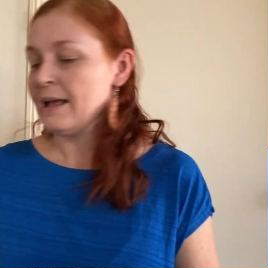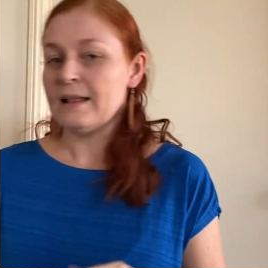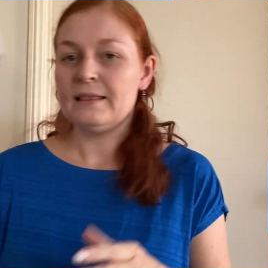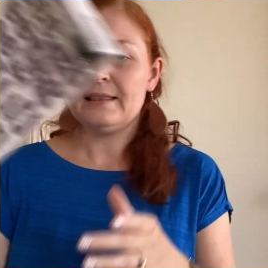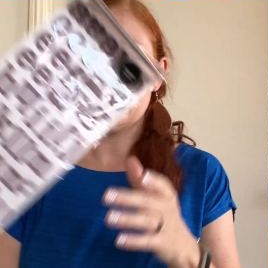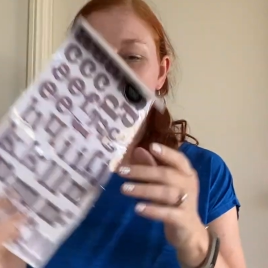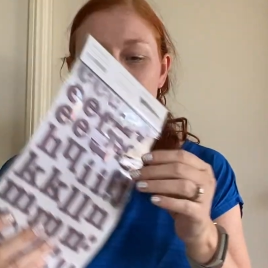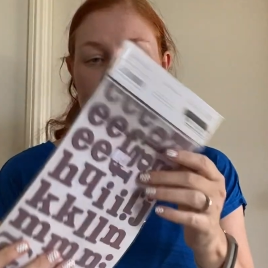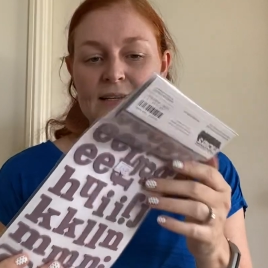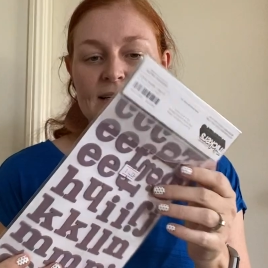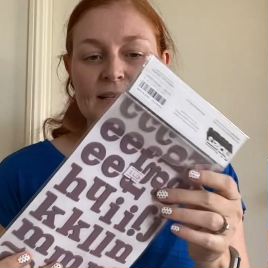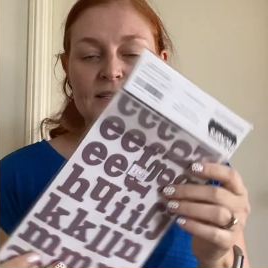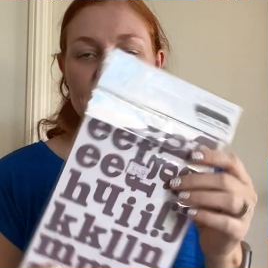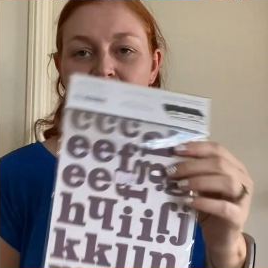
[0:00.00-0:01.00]
Letter
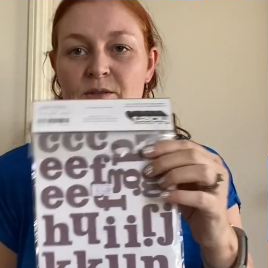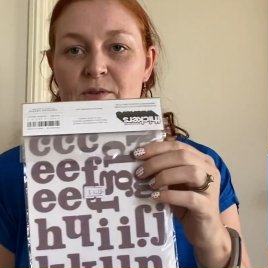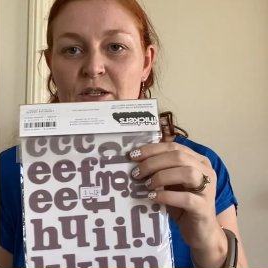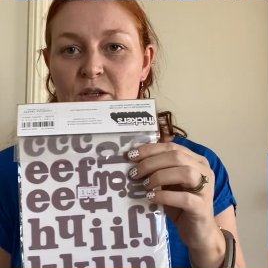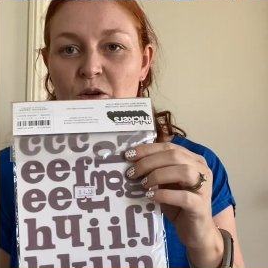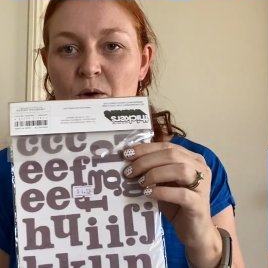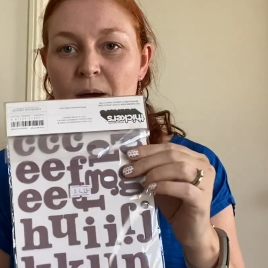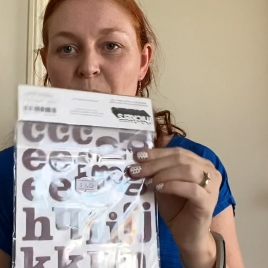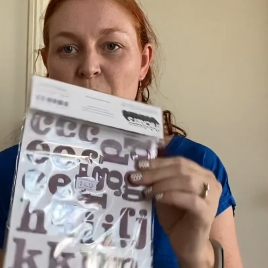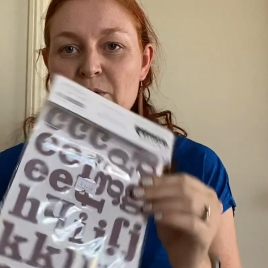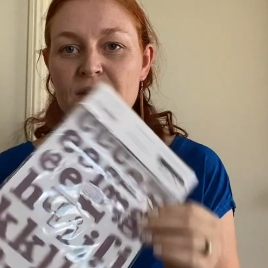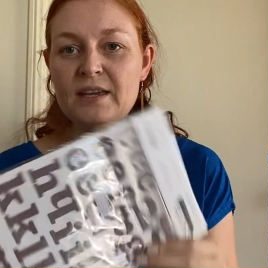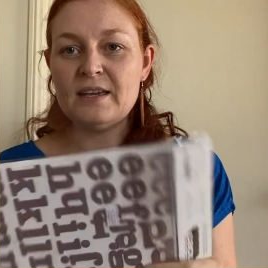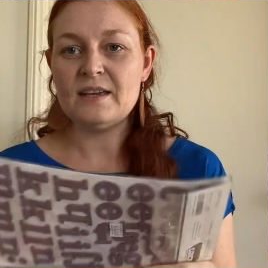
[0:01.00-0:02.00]
stickers, so these ones are quite
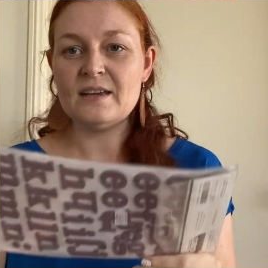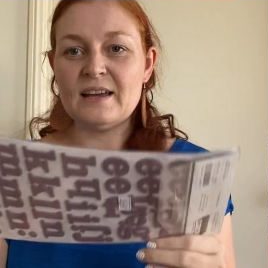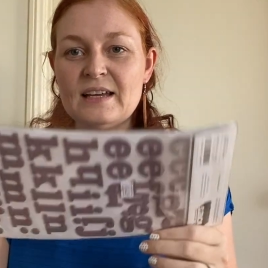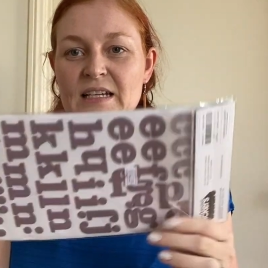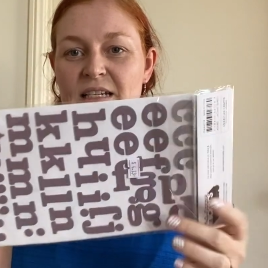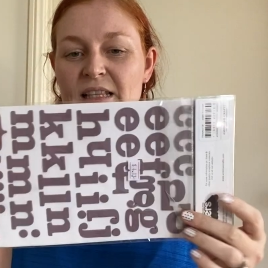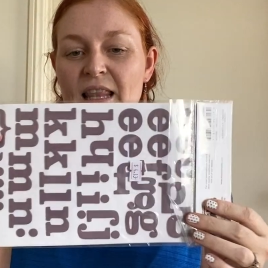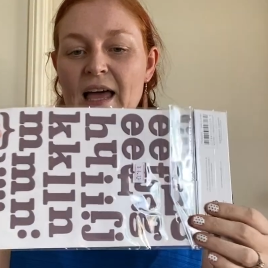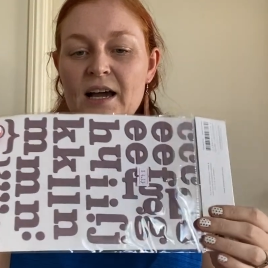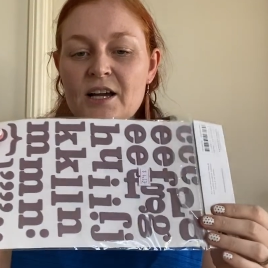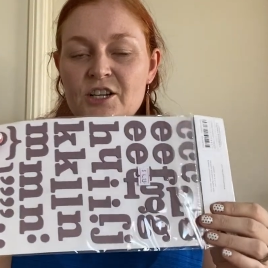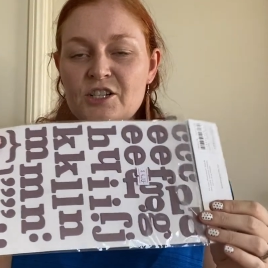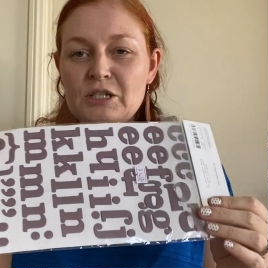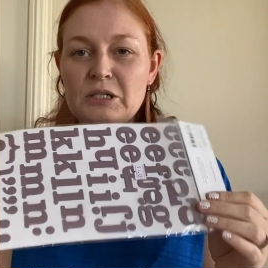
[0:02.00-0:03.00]
bulky and
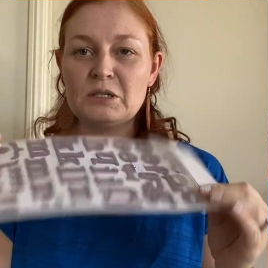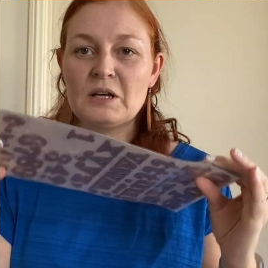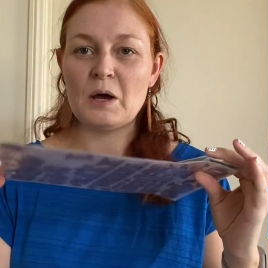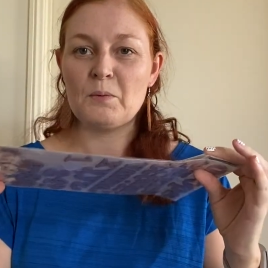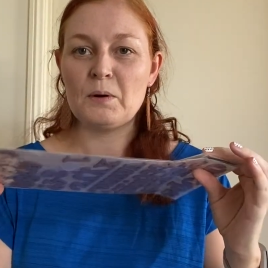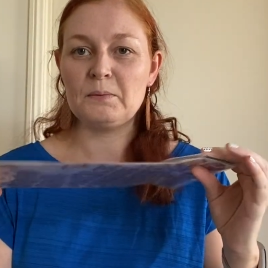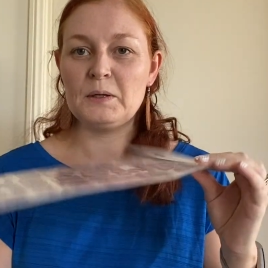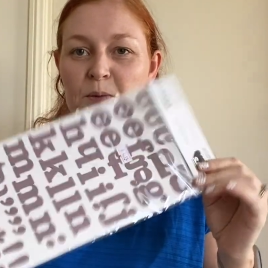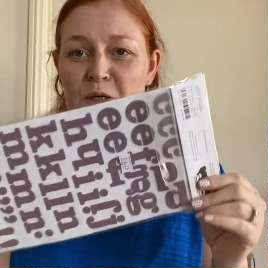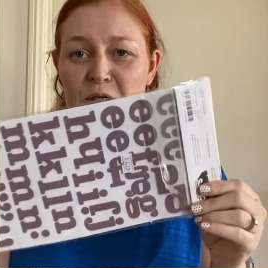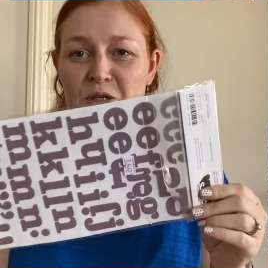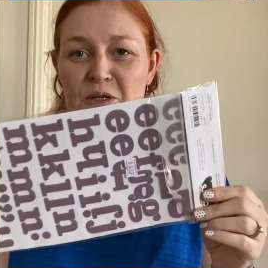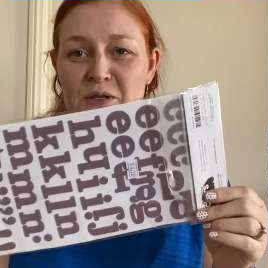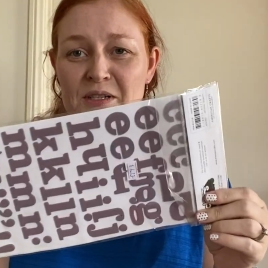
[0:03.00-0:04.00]
large. I probably
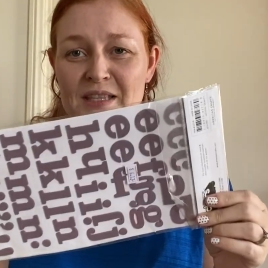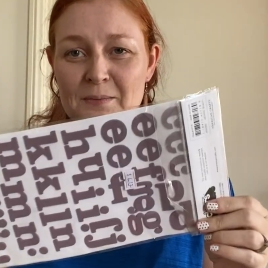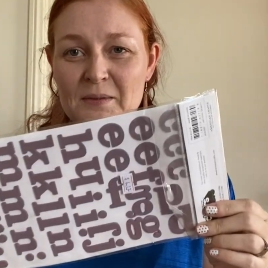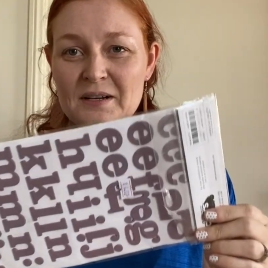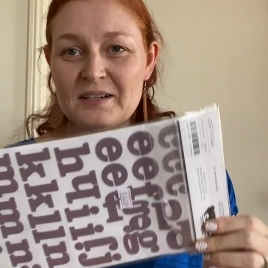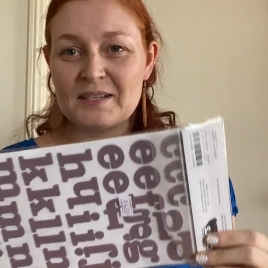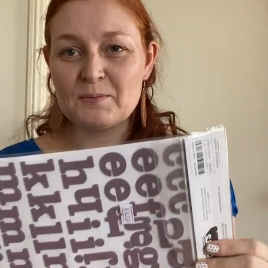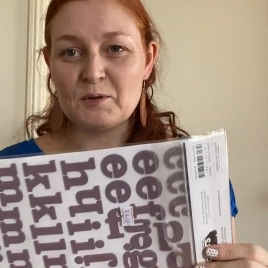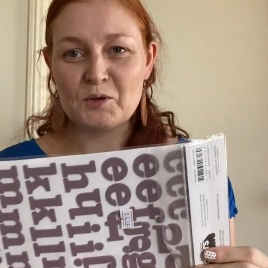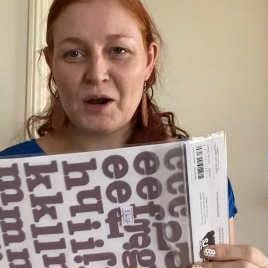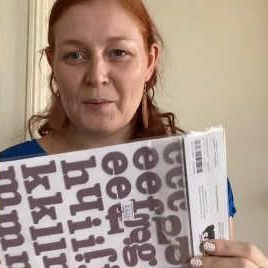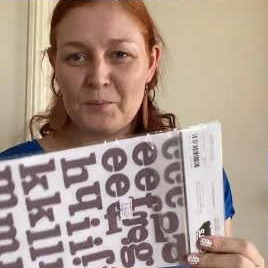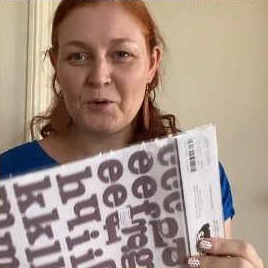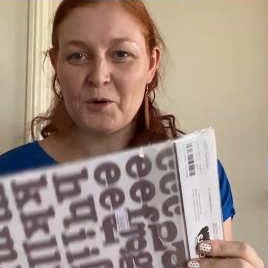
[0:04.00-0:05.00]
wouldn't use them in a small
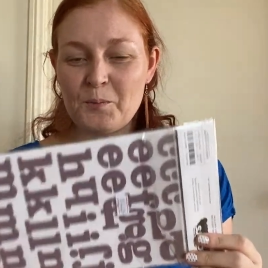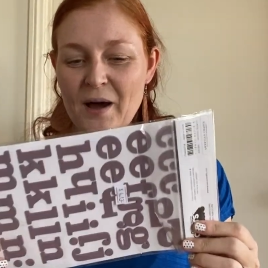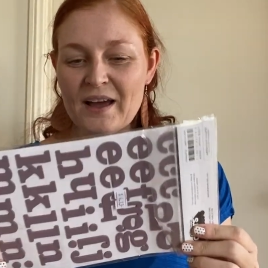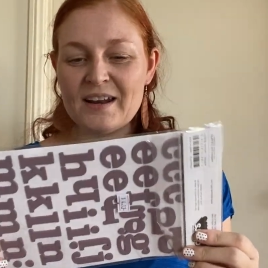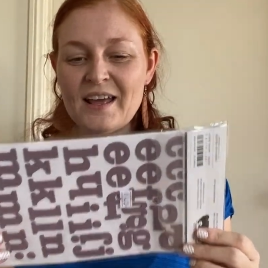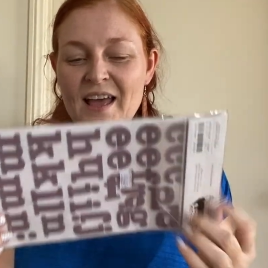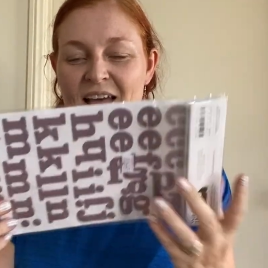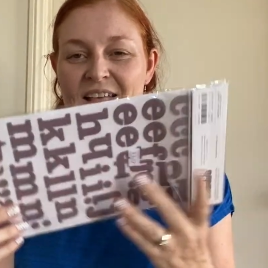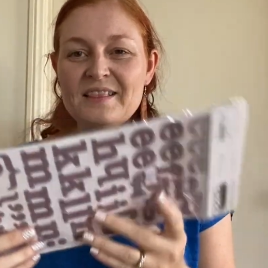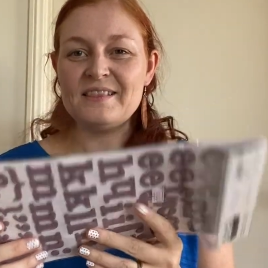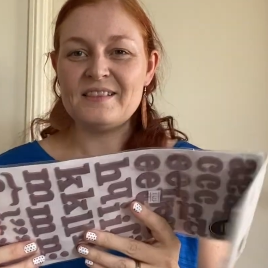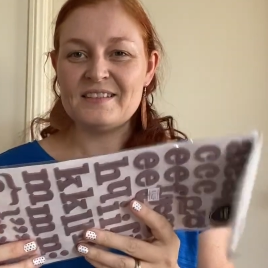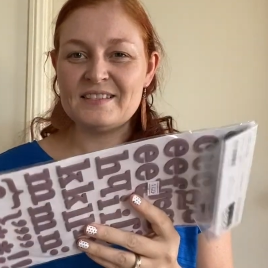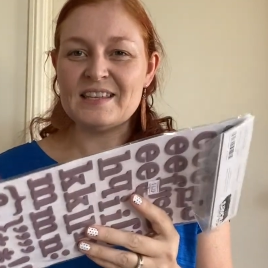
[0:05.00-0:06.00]
scrapbook, but
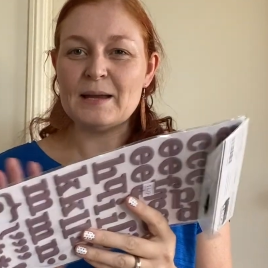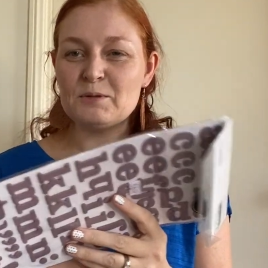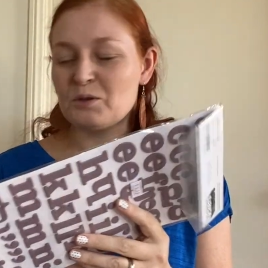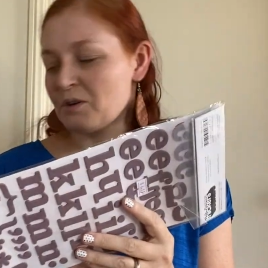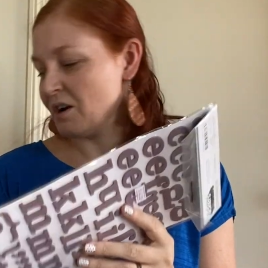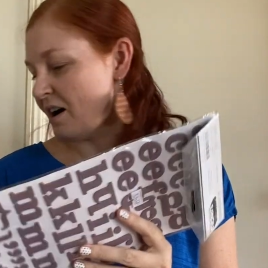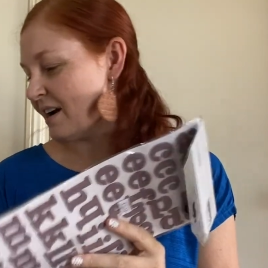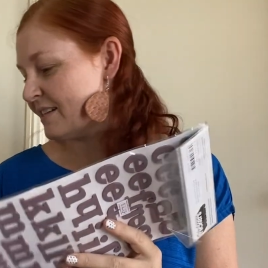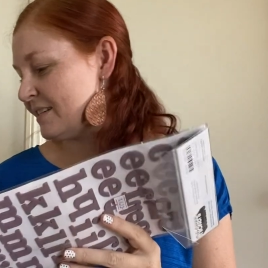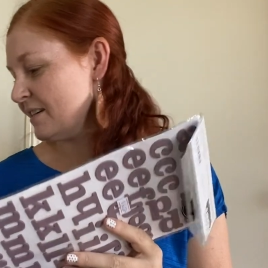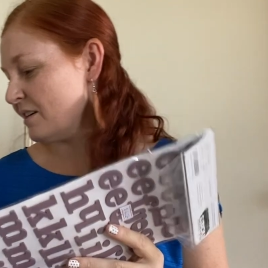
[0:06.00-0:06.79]
same sort of idea,